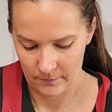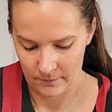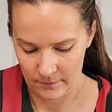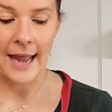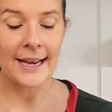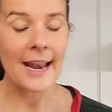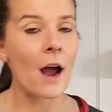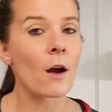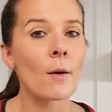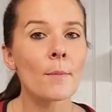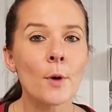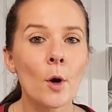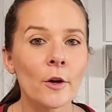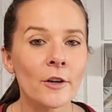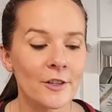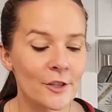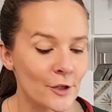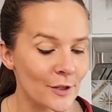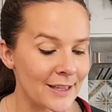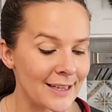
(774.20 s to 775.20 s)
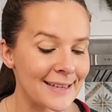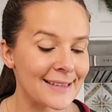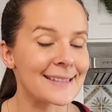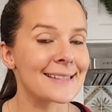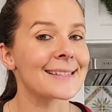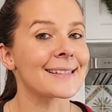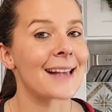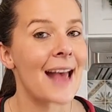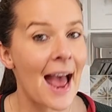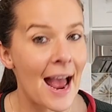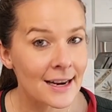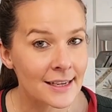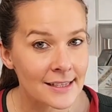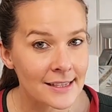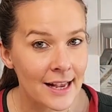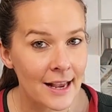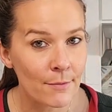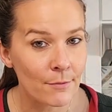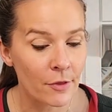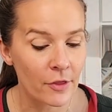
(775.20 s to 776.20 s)
And now I'm going to do the exact
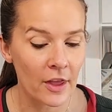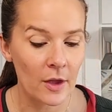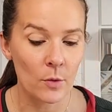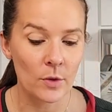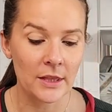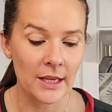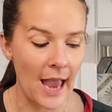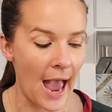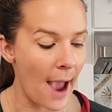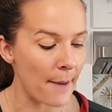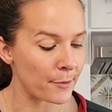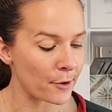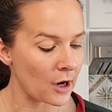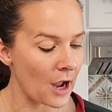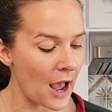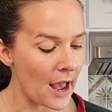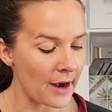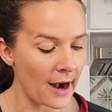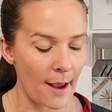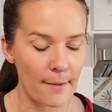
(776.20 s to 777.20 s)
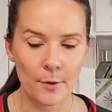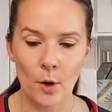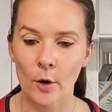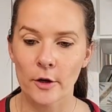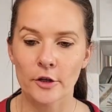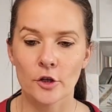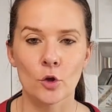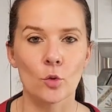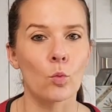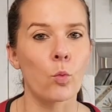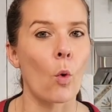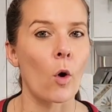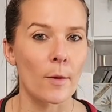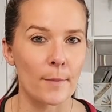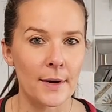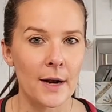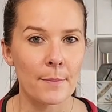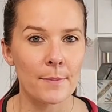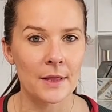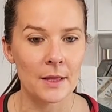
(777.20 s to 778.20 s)
same thing with the apricot. I'm going to
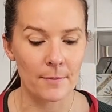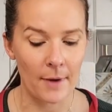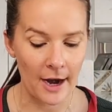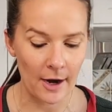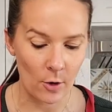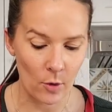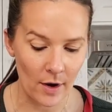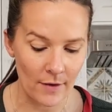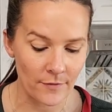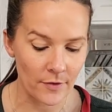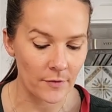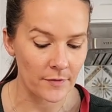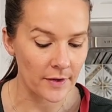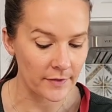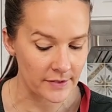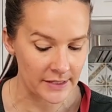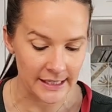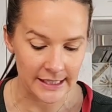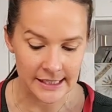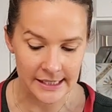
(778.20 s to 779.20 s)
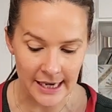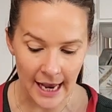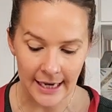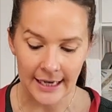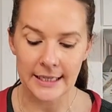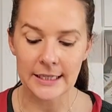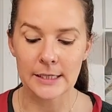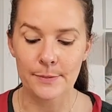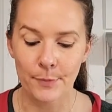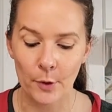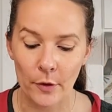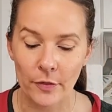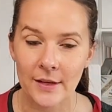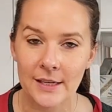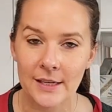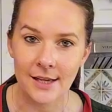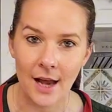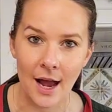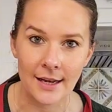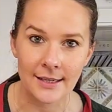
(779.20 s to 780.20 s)
warm it up in the microwave for 15 seconds, put
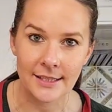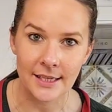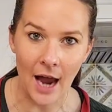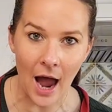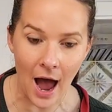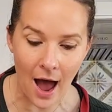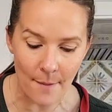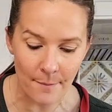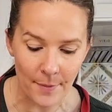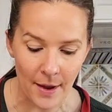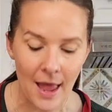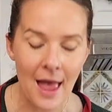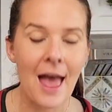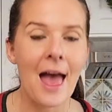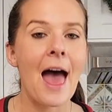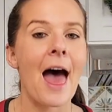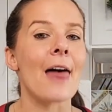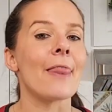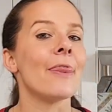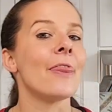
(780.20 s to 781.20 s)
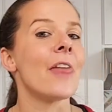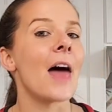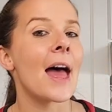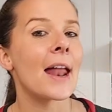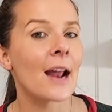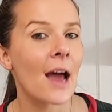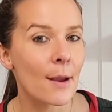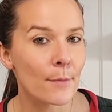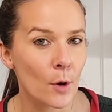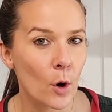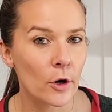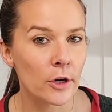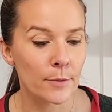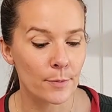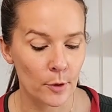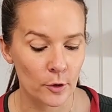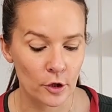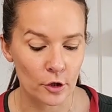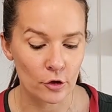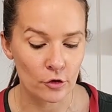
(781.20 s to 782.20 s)
on top, and then I'm going to
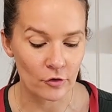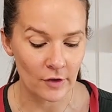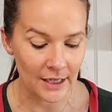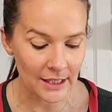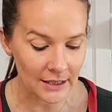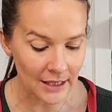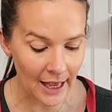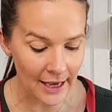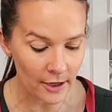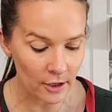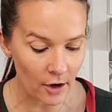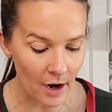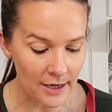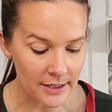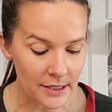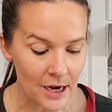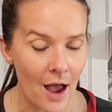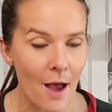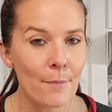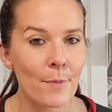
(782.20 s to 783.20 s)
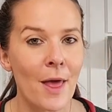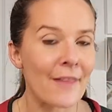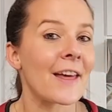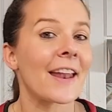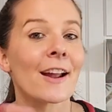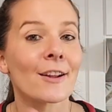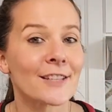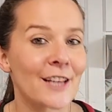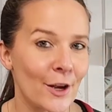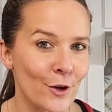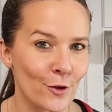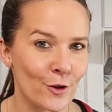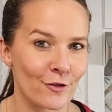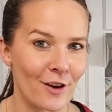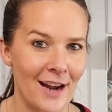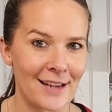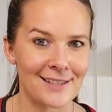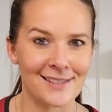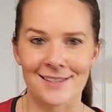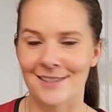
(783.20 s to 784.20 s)
put the green layer on top, and then I'll tell you the
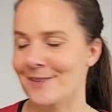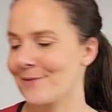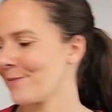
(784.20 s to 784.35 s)
rest.